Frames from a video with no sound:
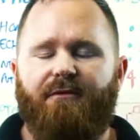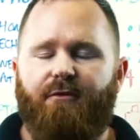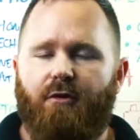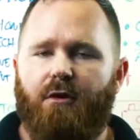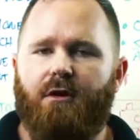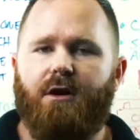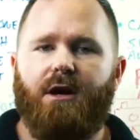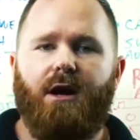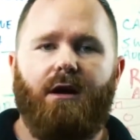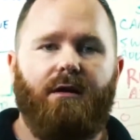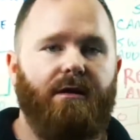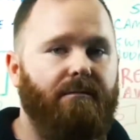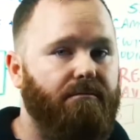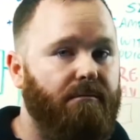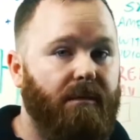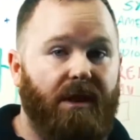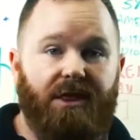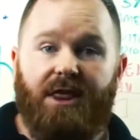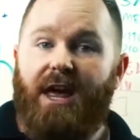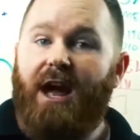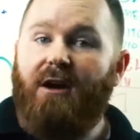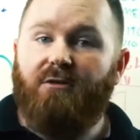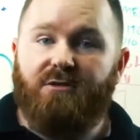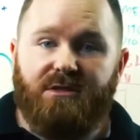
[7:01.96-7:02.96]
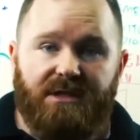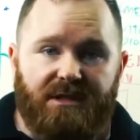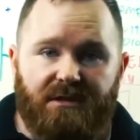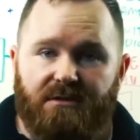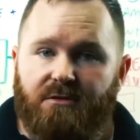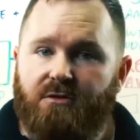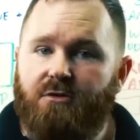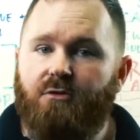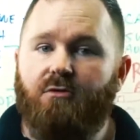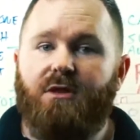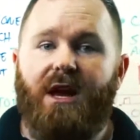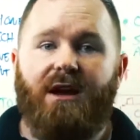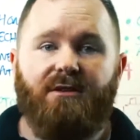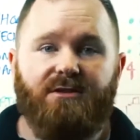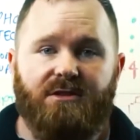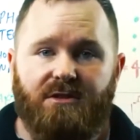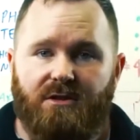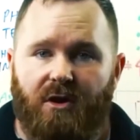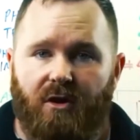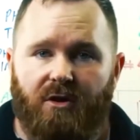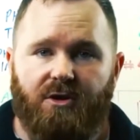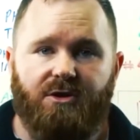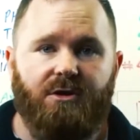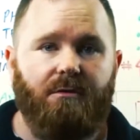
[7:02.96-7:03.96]
But for $1,000,
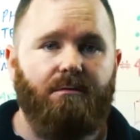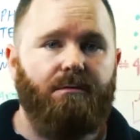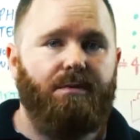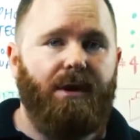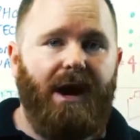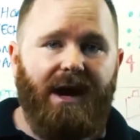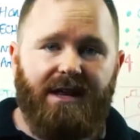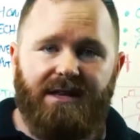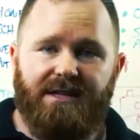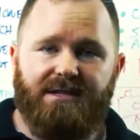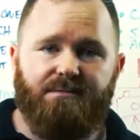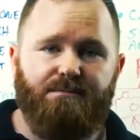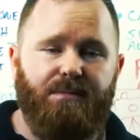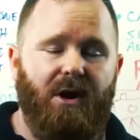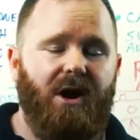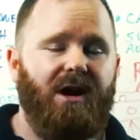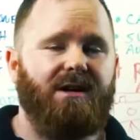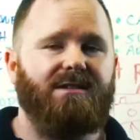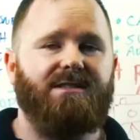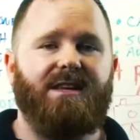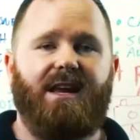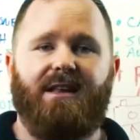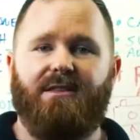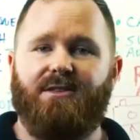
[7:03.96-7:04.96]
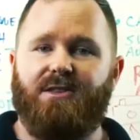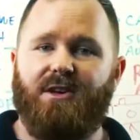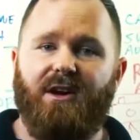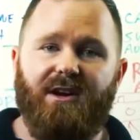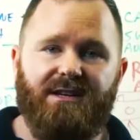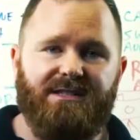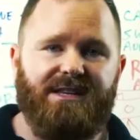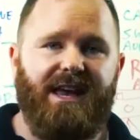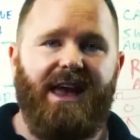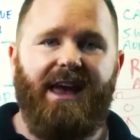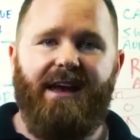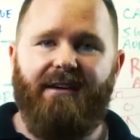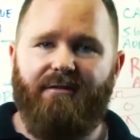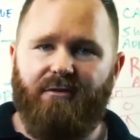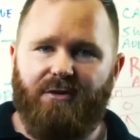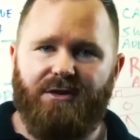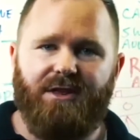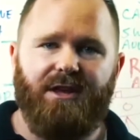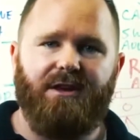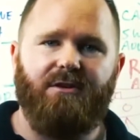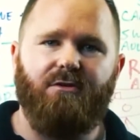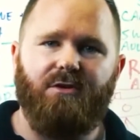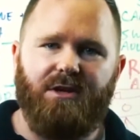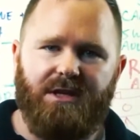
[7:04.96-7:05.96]
$2,000, you can buy this box that does
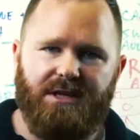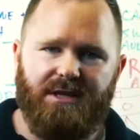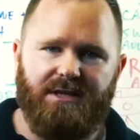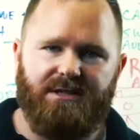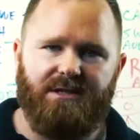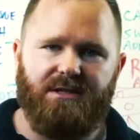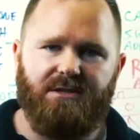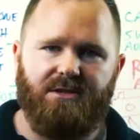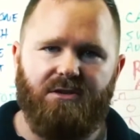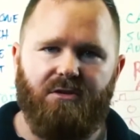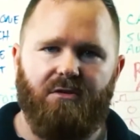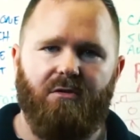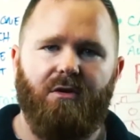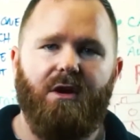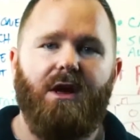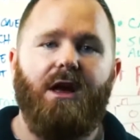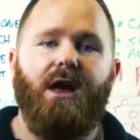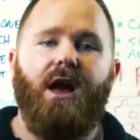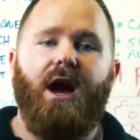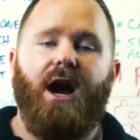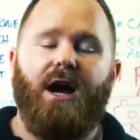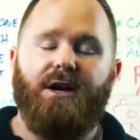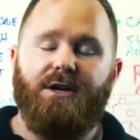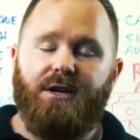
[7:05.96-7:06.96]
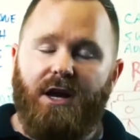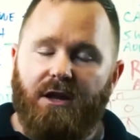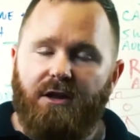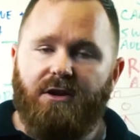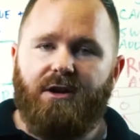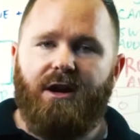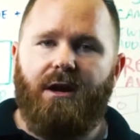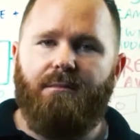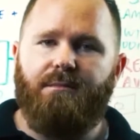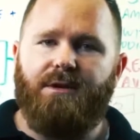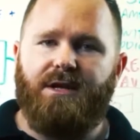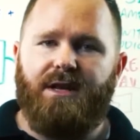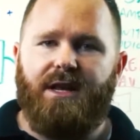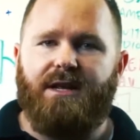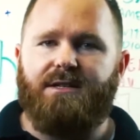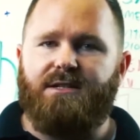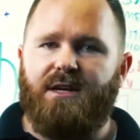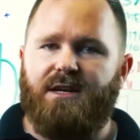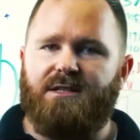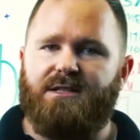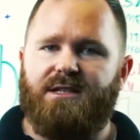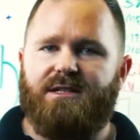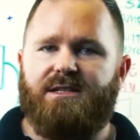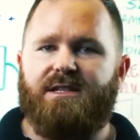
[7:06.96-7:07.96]
everything you need it to do. Another company
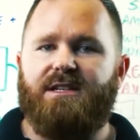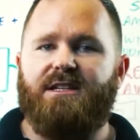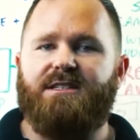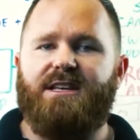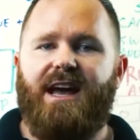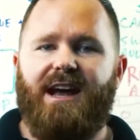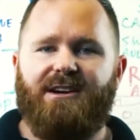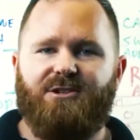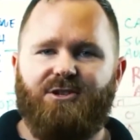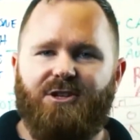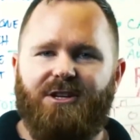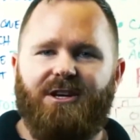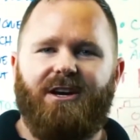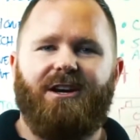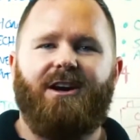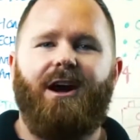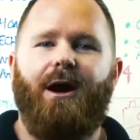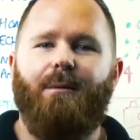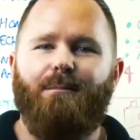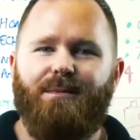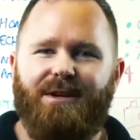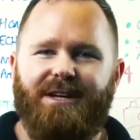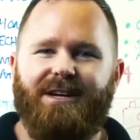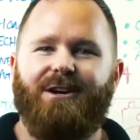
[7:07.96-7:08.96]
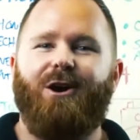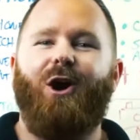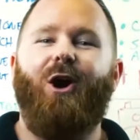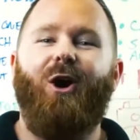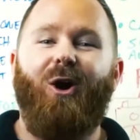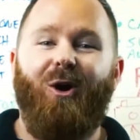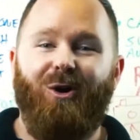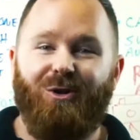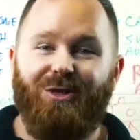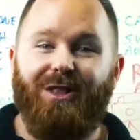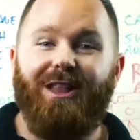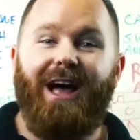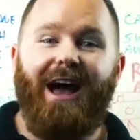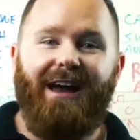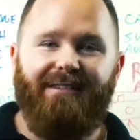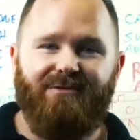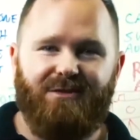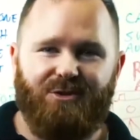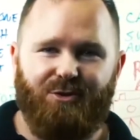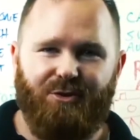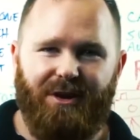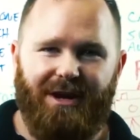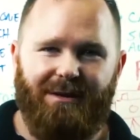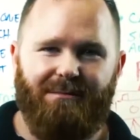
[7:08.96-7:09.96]
that does this is actually a company called
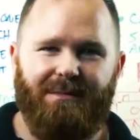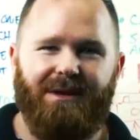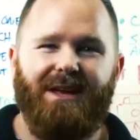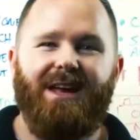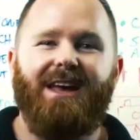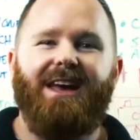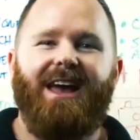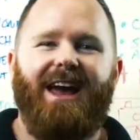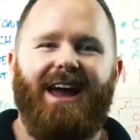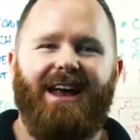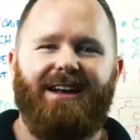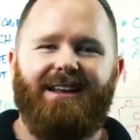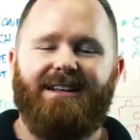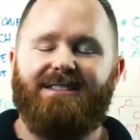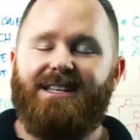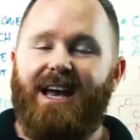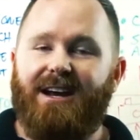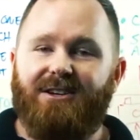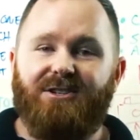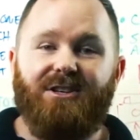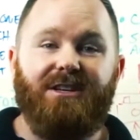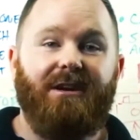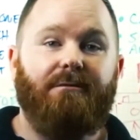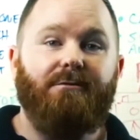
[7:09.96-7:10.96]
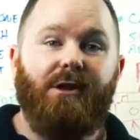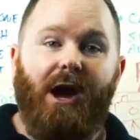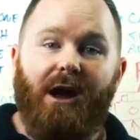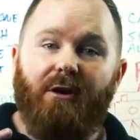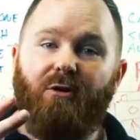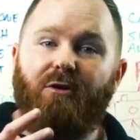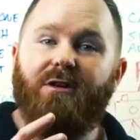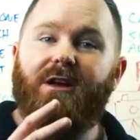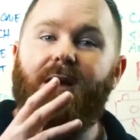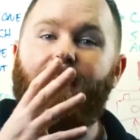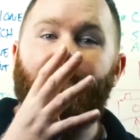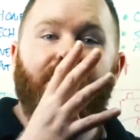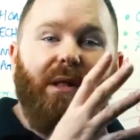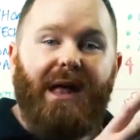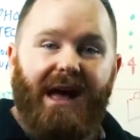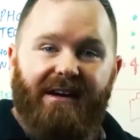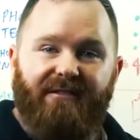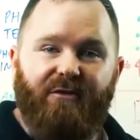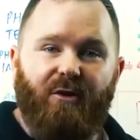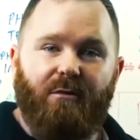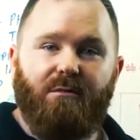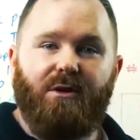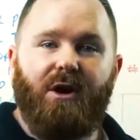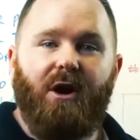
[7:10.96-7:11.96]
Livestream. And it's actually not only a
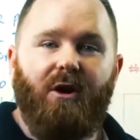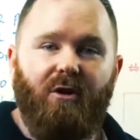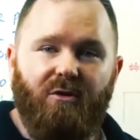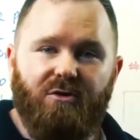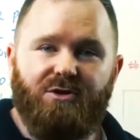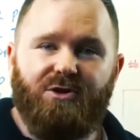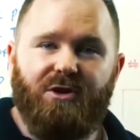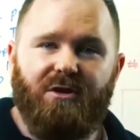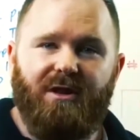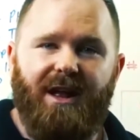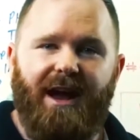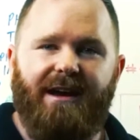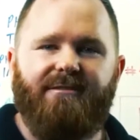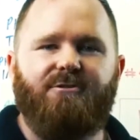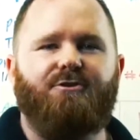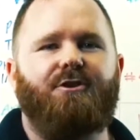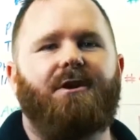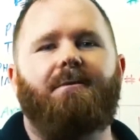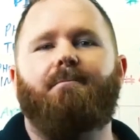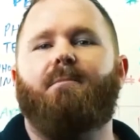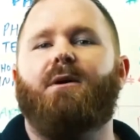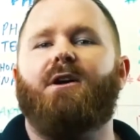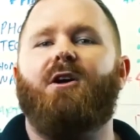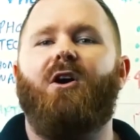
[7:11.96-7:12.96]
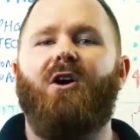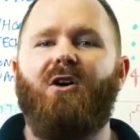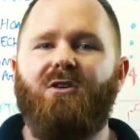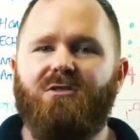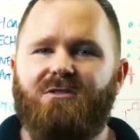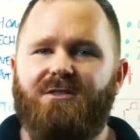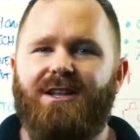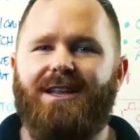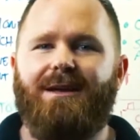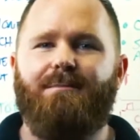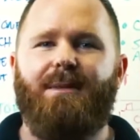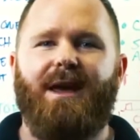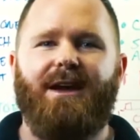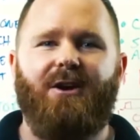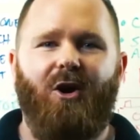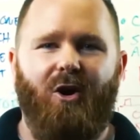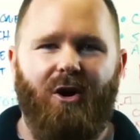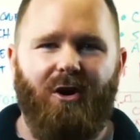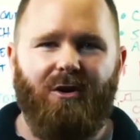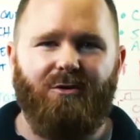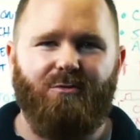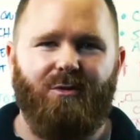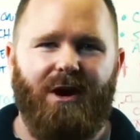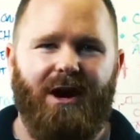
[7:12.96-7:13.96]
platform to host your live stream, but also they make
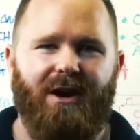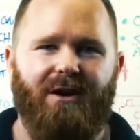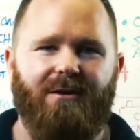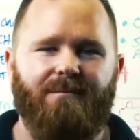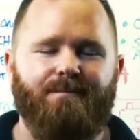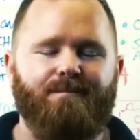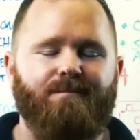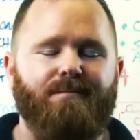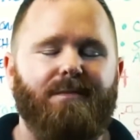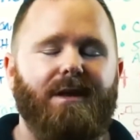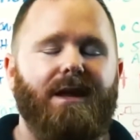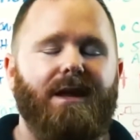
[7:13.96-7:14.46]
hardware.